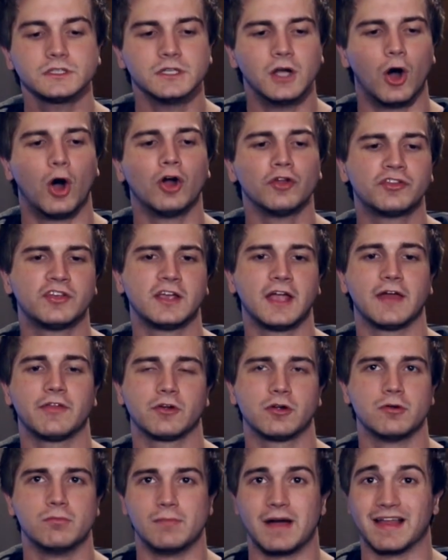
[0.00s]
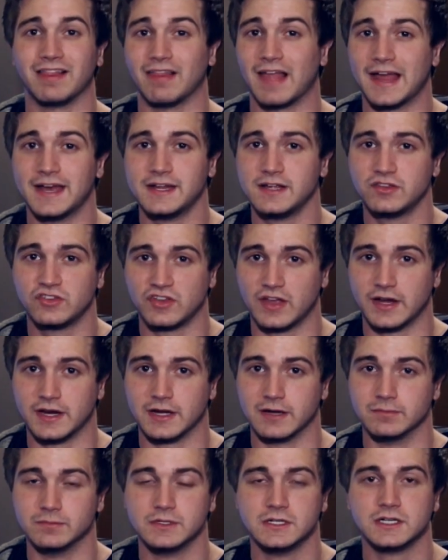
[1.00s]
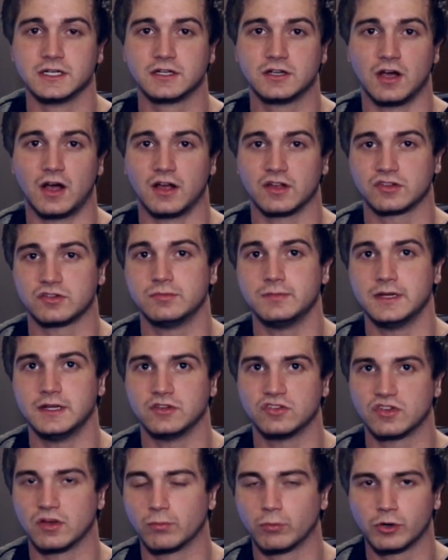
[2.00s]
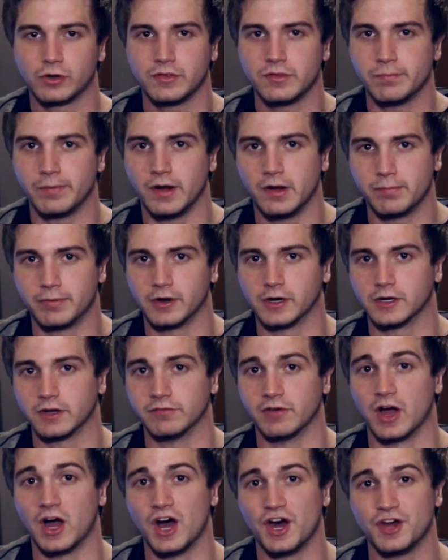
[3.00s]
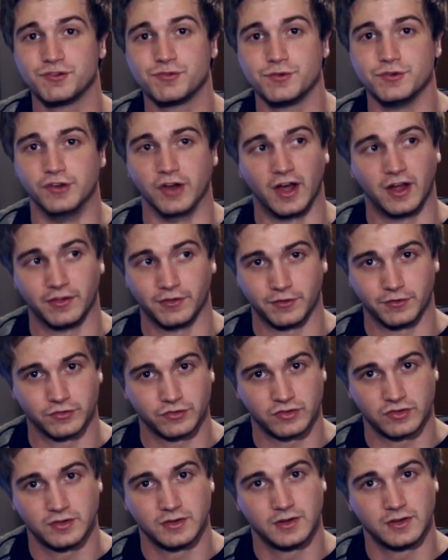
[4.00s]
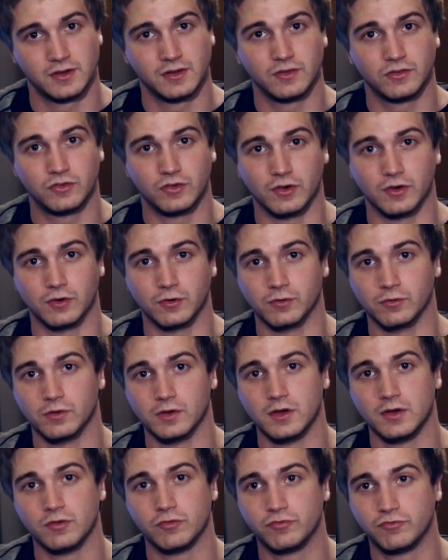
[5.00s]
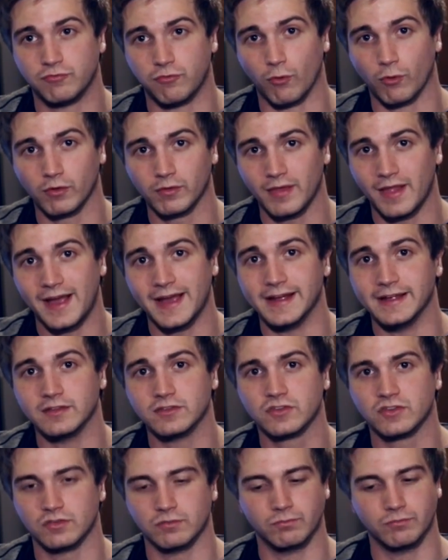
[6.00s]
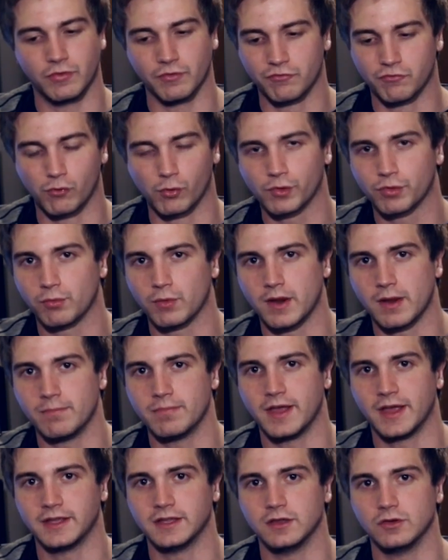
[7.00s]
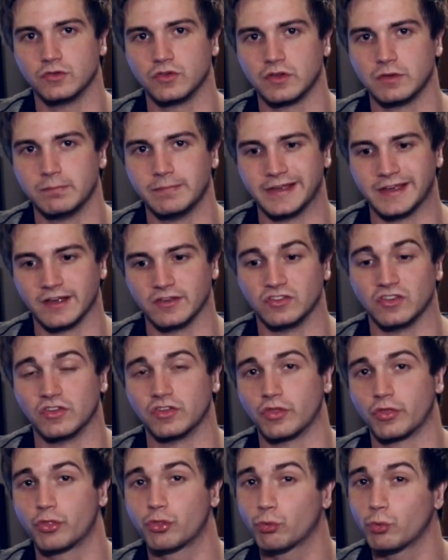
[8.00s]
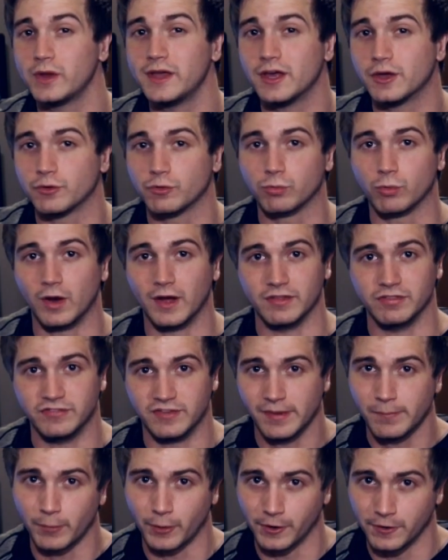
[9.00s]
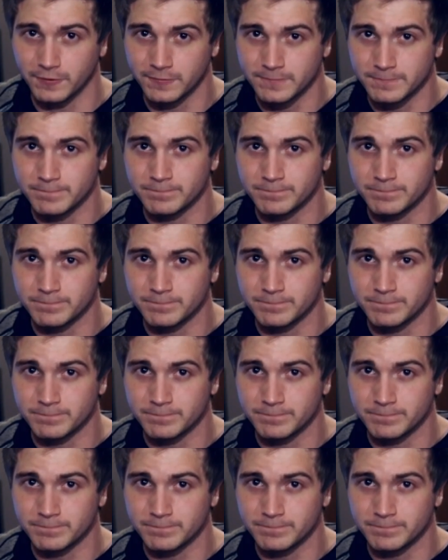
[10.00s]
altogether, my lighting setup cost me somewhere in the ballpark of $100. So 4 lights. The 4th one I'm not using because it's a 300 watt dimmer